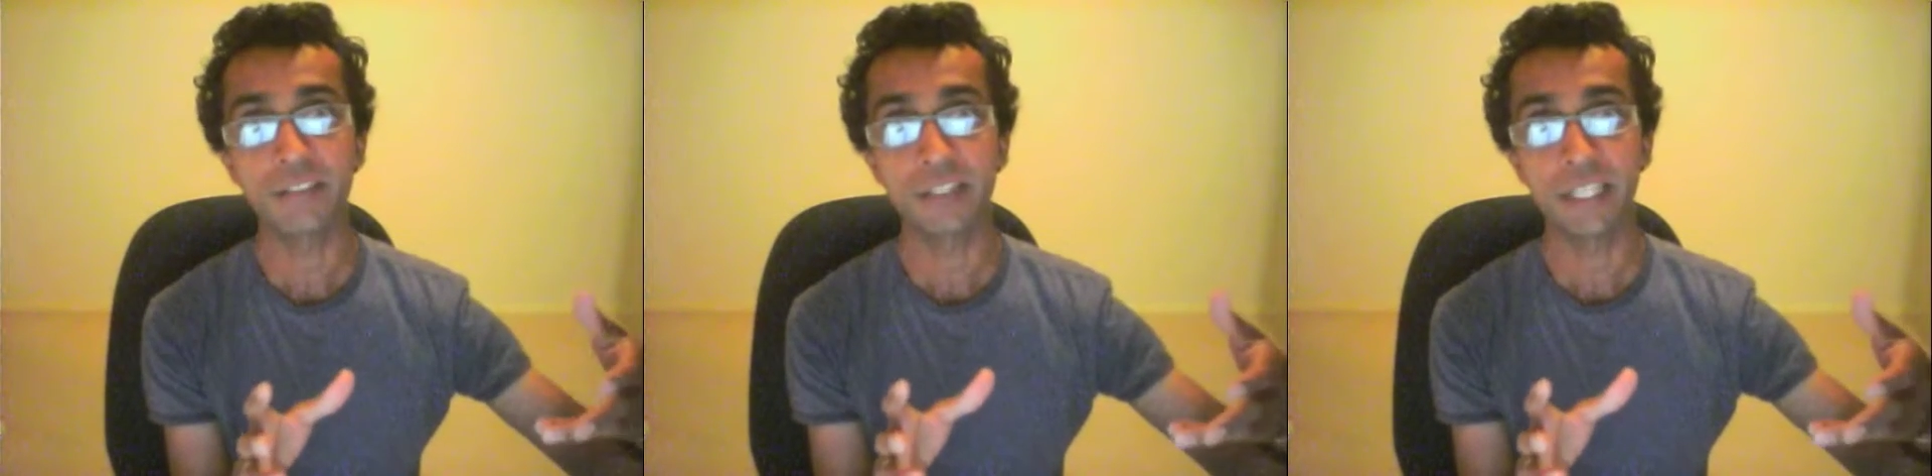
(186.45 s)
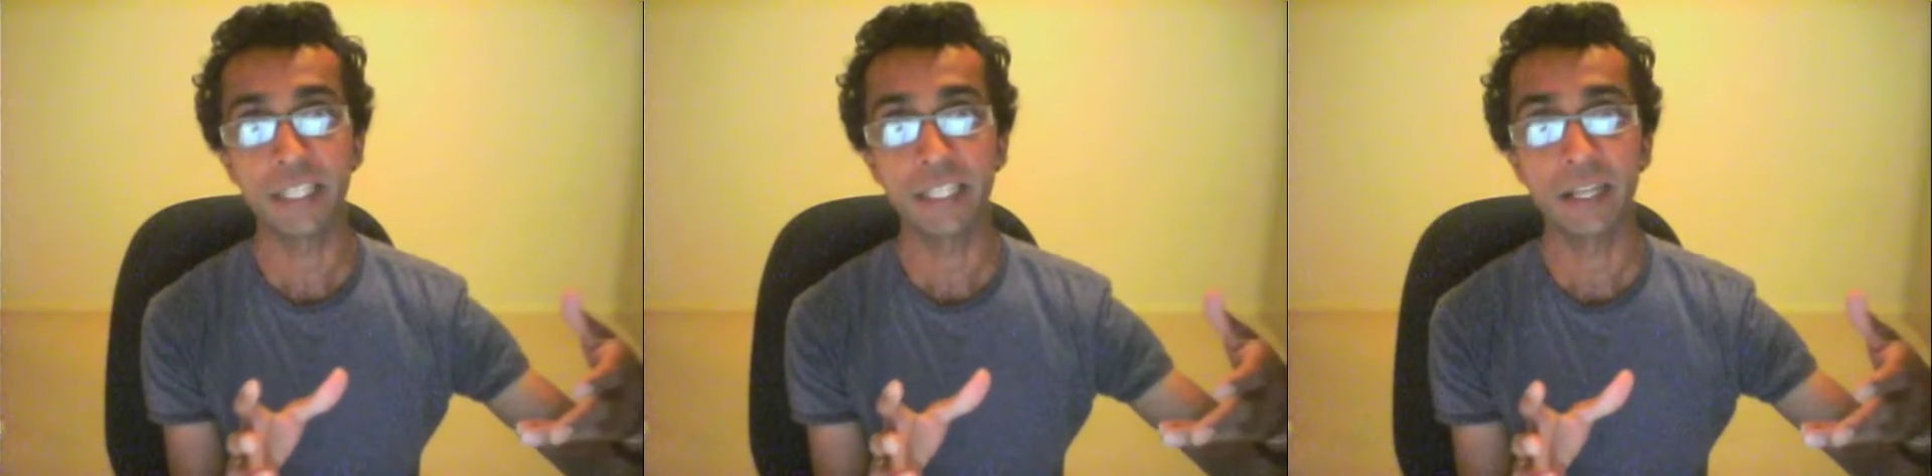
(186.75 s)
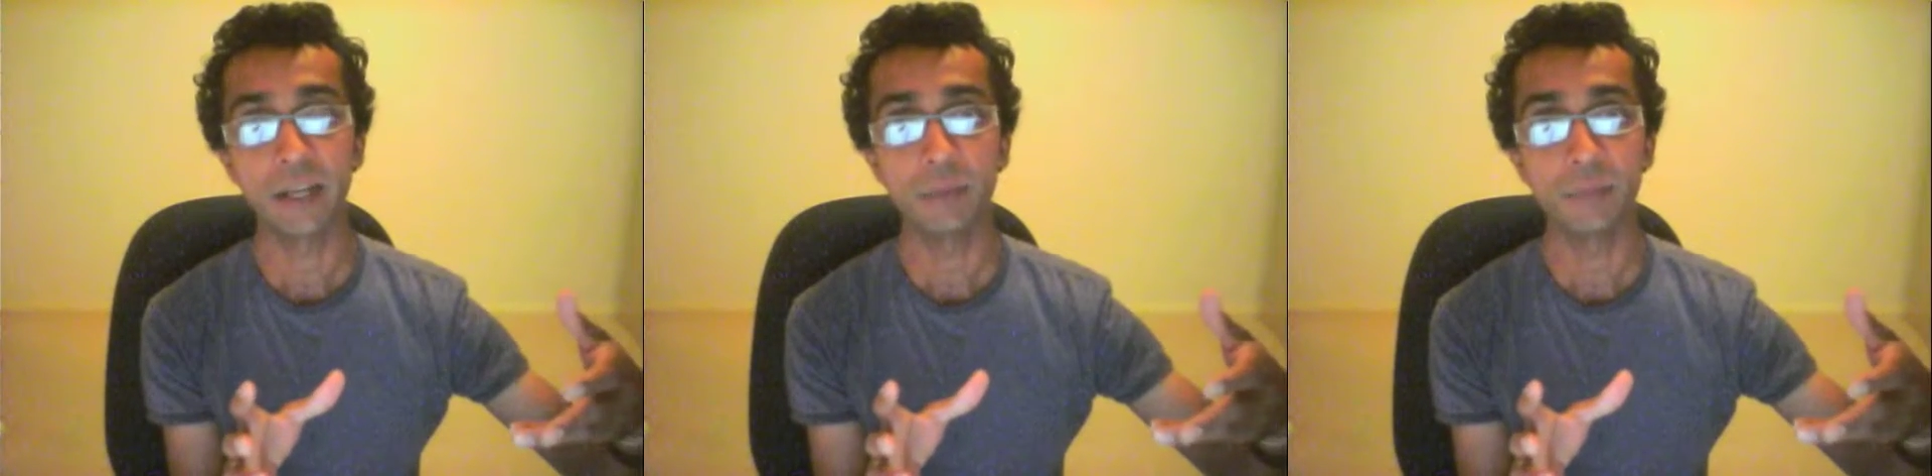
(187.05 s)
the
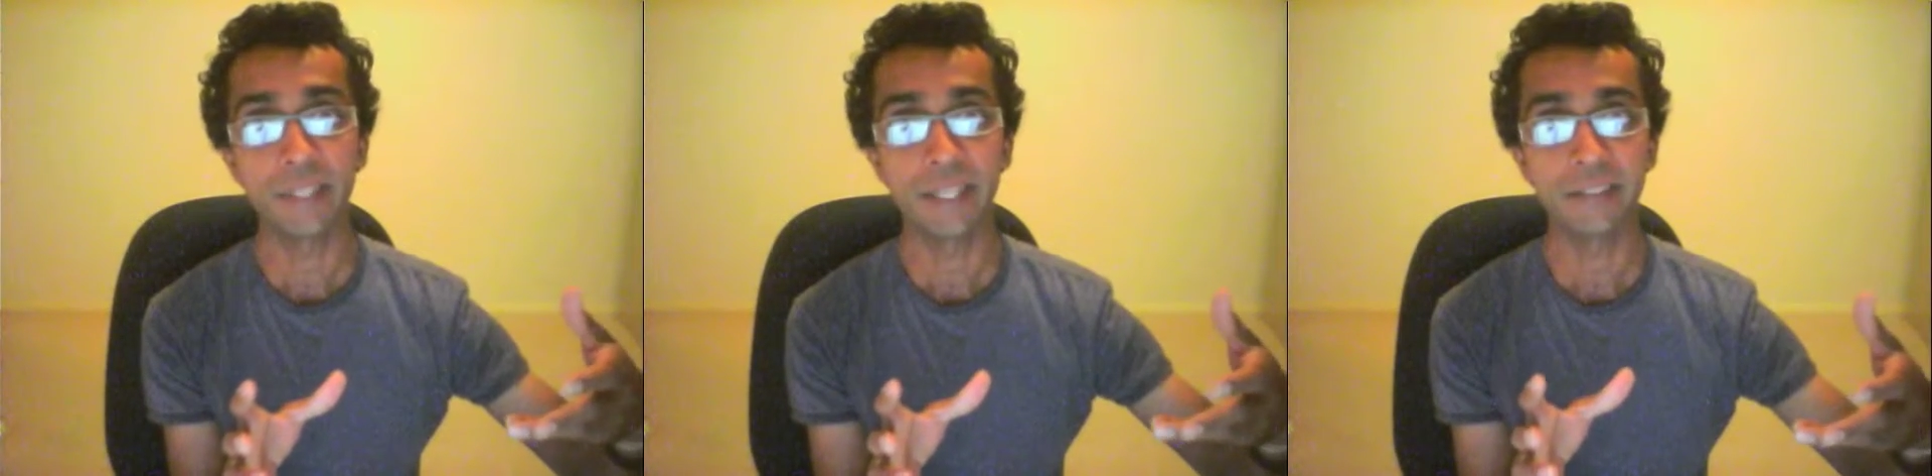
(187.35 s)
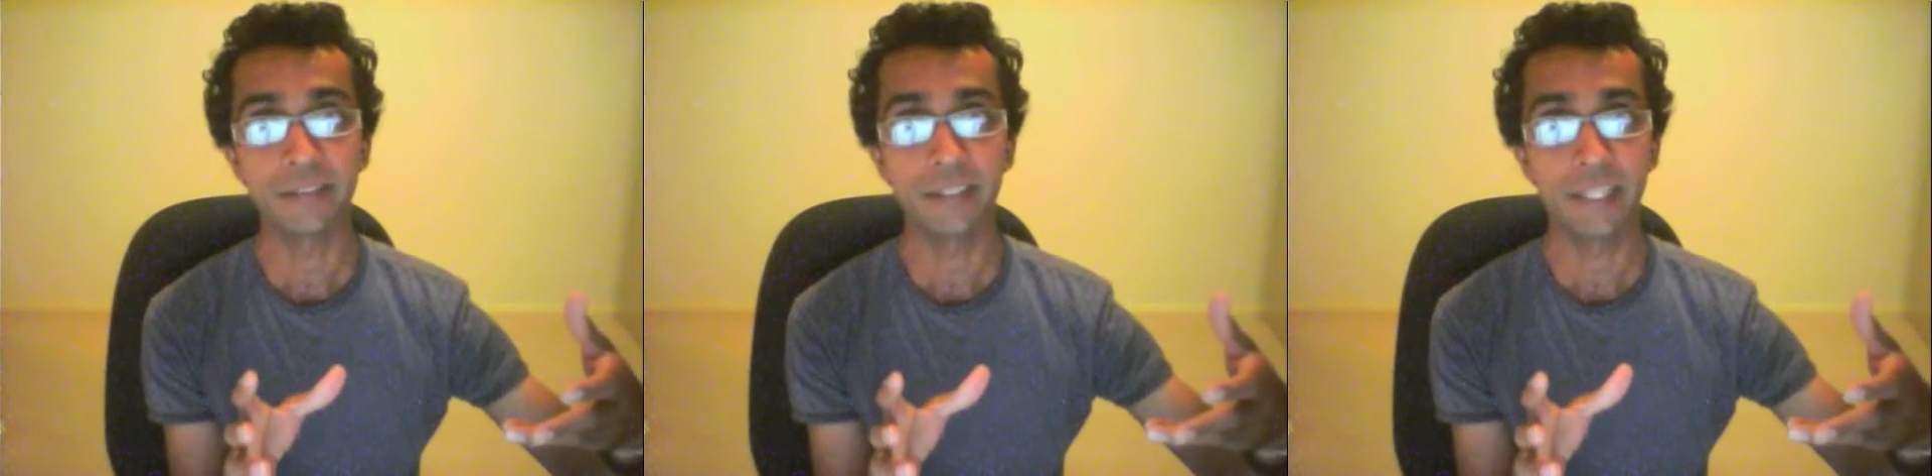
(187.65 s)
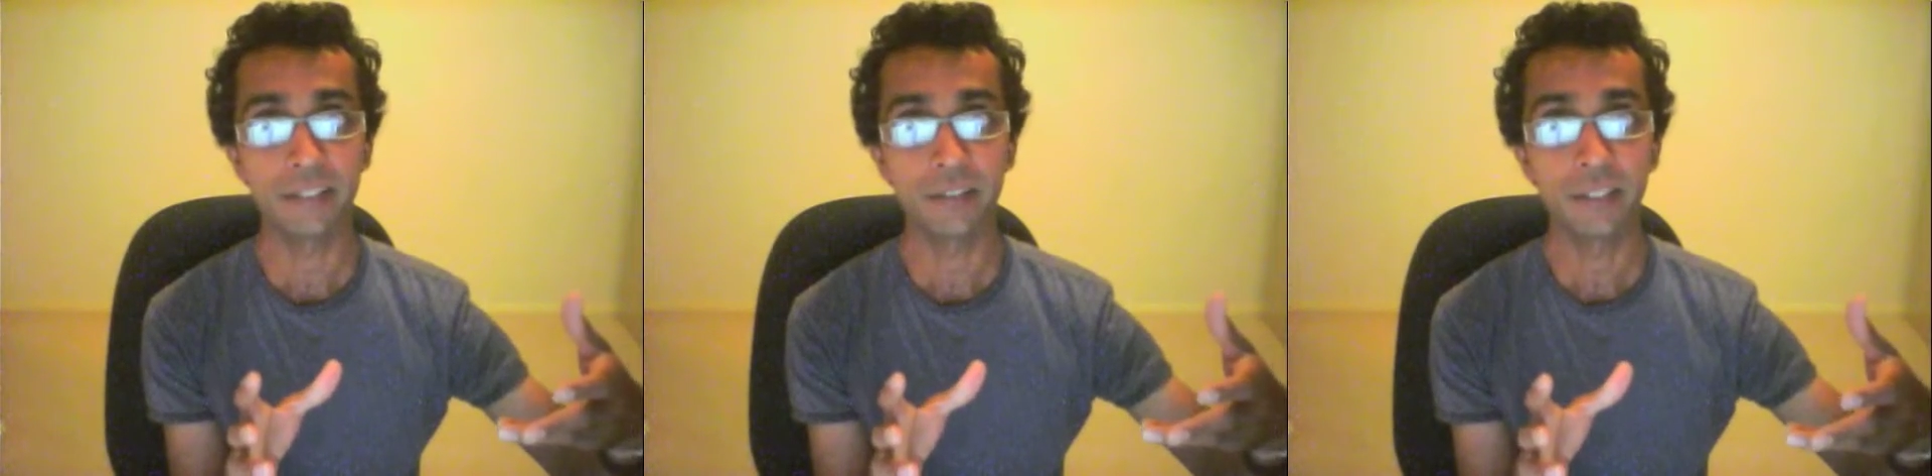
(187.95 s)
income that is
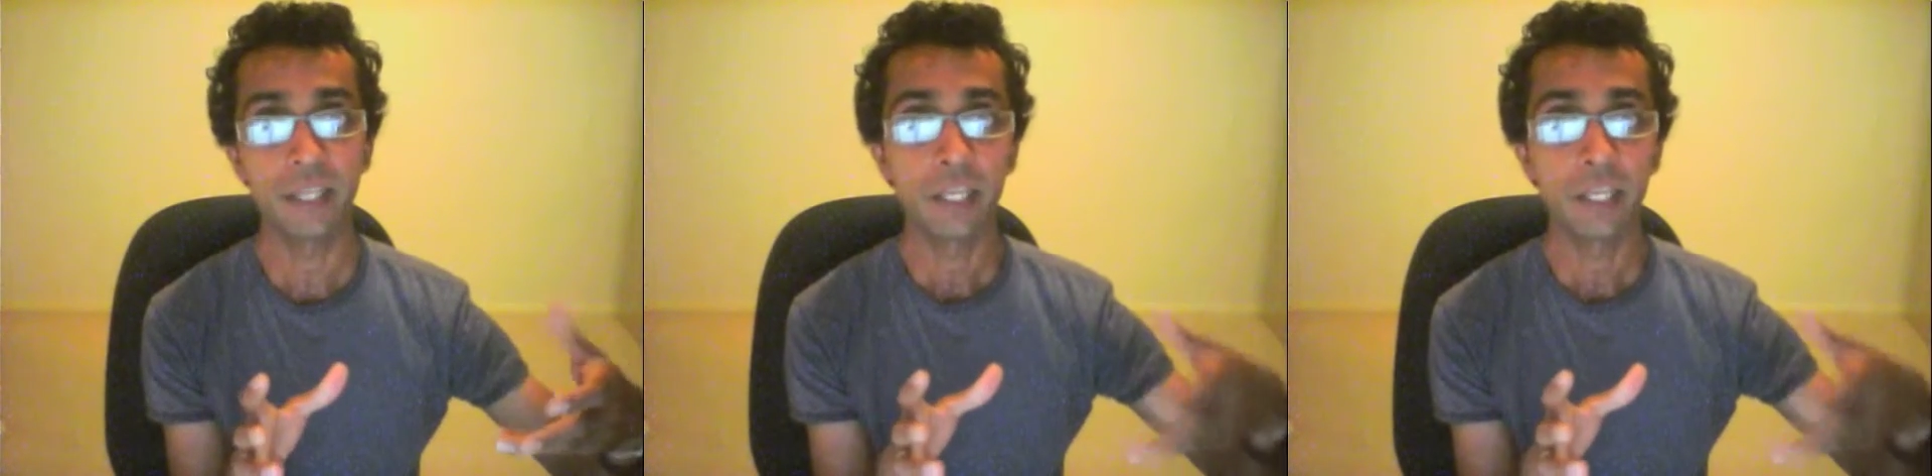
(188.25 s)
needed